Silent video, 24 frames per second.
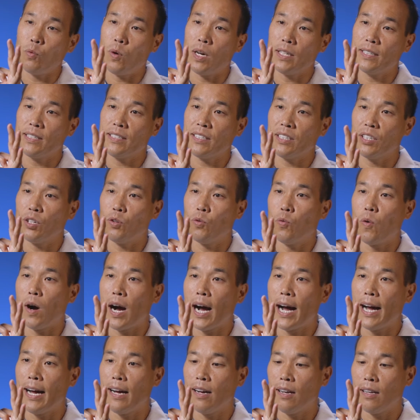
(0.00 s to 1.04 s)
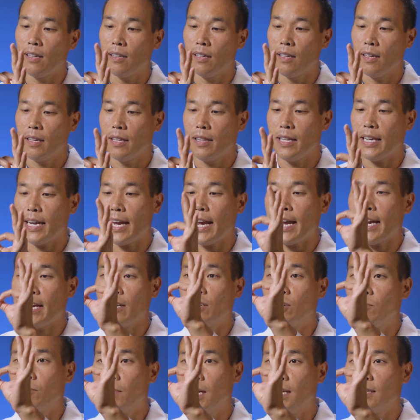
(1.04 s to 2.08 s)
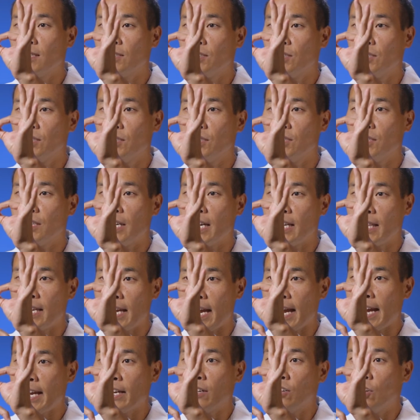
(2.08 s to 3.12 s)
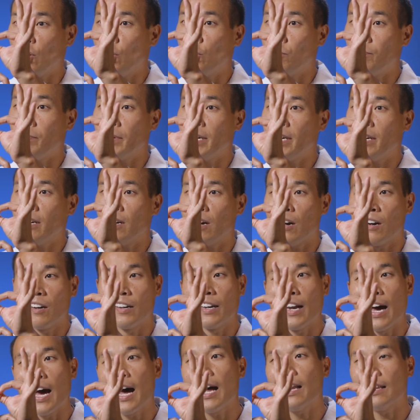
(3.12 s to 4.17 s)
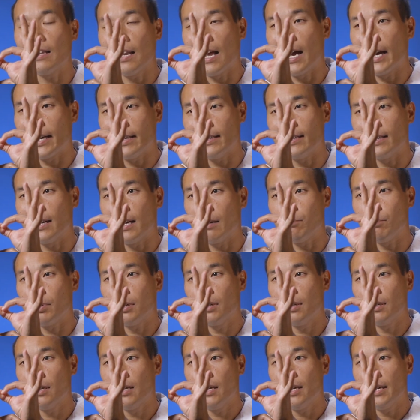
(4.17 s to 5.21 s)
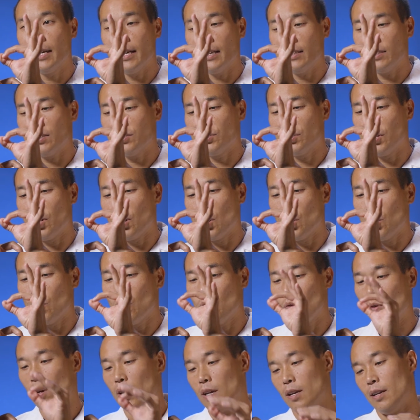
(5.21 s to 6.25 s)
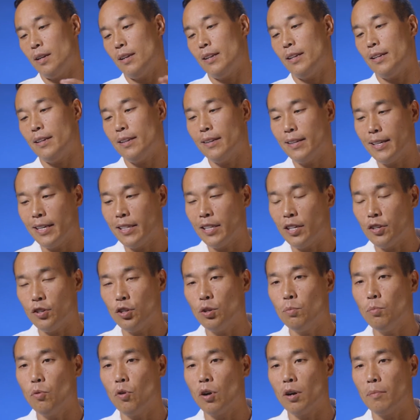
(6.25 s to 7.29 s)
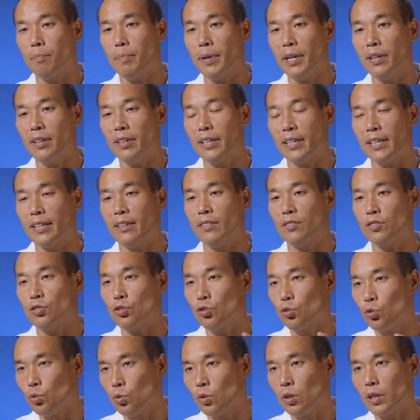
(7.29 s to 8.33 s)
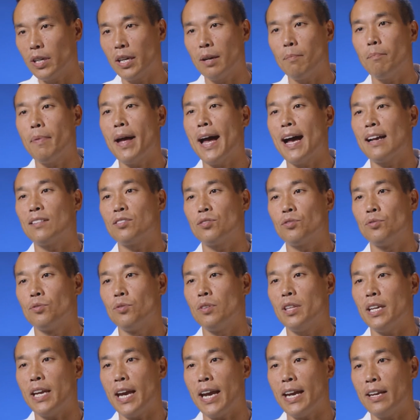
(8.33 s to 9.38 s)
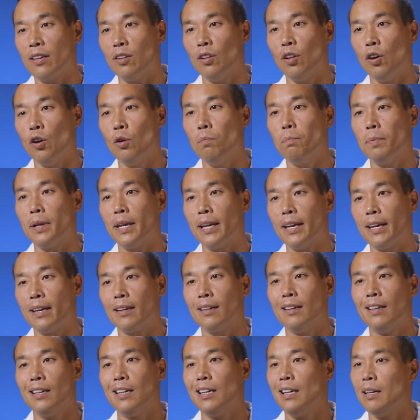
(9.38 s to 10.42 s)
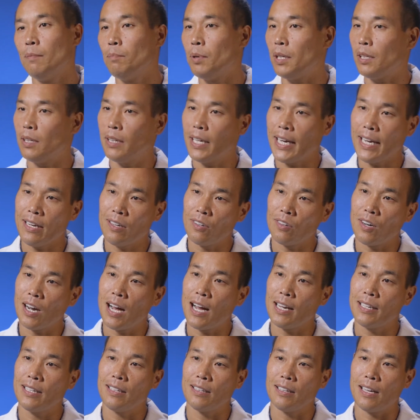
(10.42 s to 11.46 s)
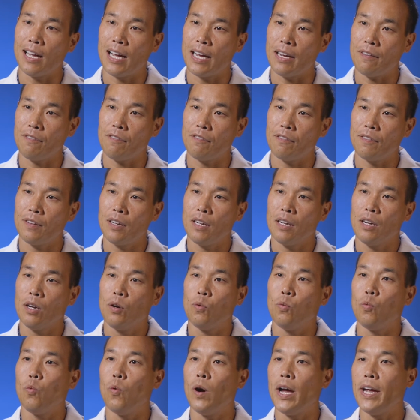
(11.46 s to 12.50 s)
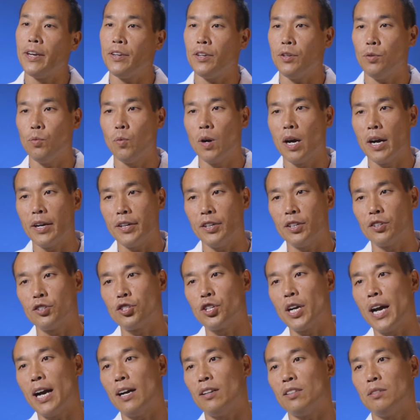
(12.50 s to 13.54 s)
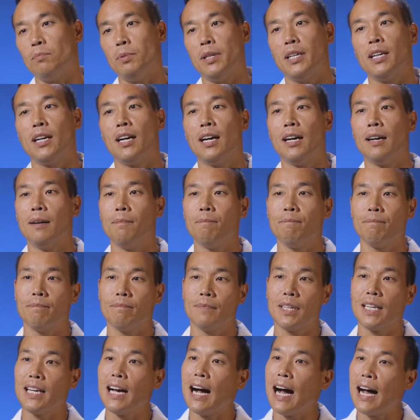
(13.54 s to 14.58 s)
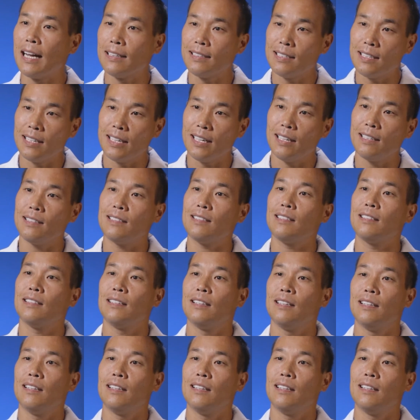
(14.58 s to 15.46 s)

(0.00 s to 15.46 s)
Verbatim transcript: once in a while, the anal muscles and the anal opening are not lined up. And so, in the newborn period, stool can pass through the anal opening, but later on in life, when you want your child to become continent,